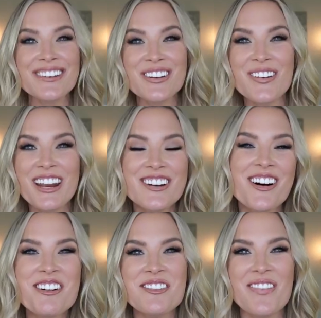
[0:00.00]
everybody,
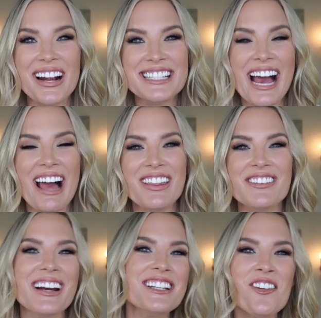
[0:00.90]
welcome back to
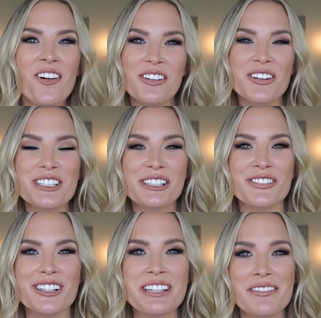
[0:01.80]
Alleyways, or if it's your
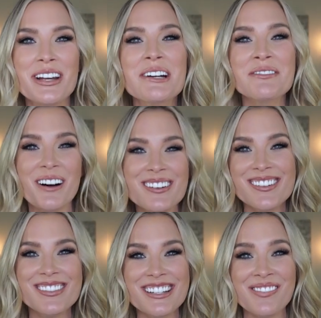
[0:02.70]
first time here,
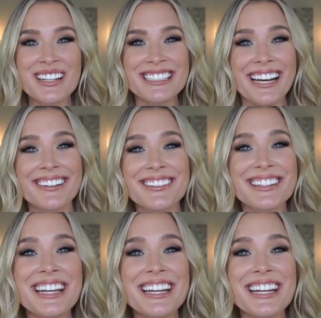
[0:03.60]
welcome to my channel.